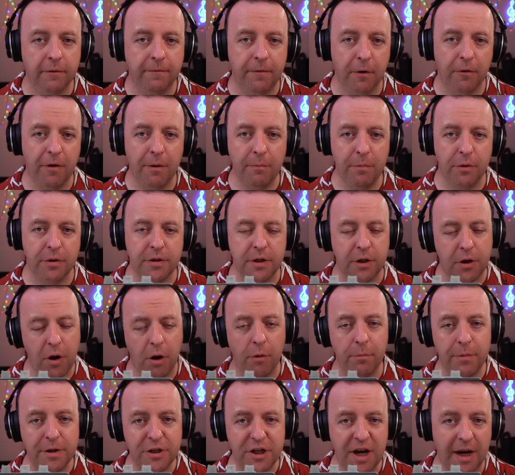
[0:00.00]
The four inputs are
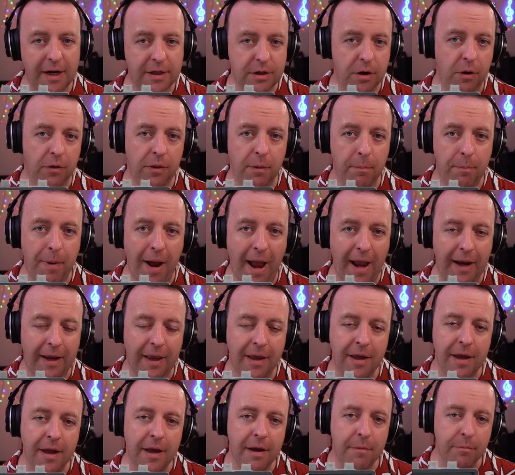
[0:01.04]
combi jacks on the back,
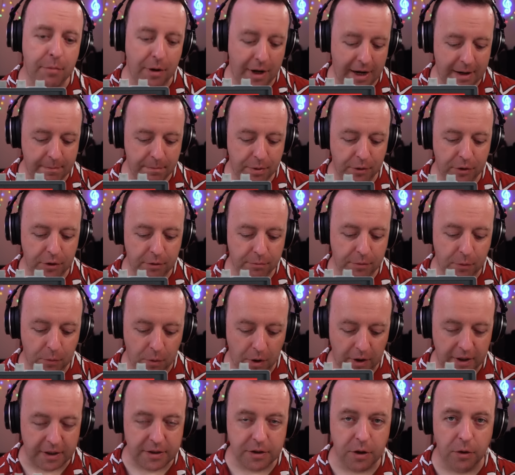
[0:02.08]
but input number
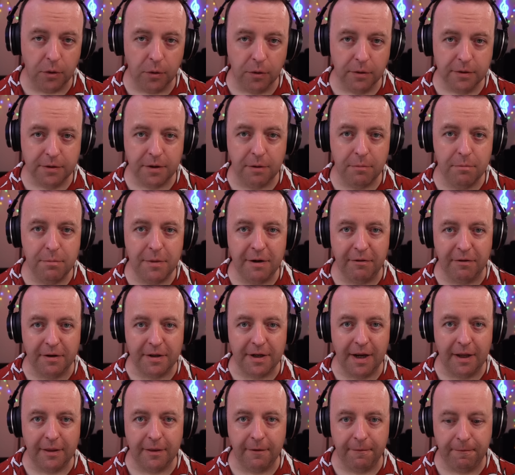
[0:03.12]
one is also mirrored
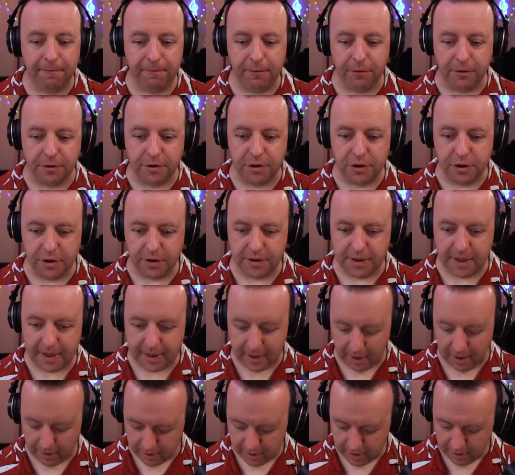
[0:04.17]
at the front just
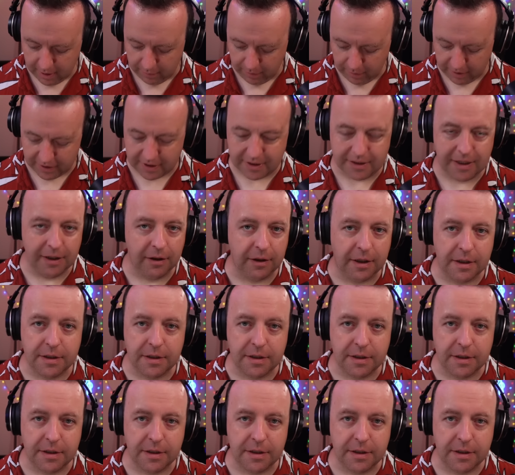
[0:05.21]
here, where this little